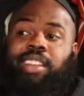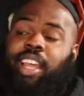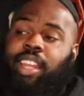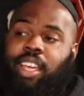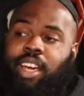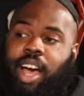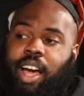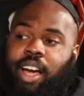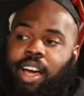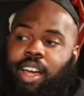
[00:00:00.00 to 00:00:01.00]
Then he
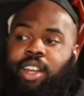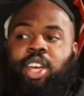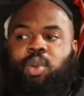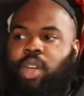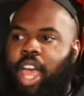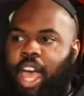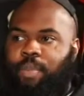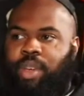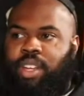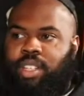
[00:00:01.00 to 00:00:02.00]
got cut. We
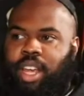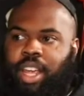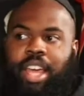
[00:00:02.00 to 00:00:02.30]
had PJ.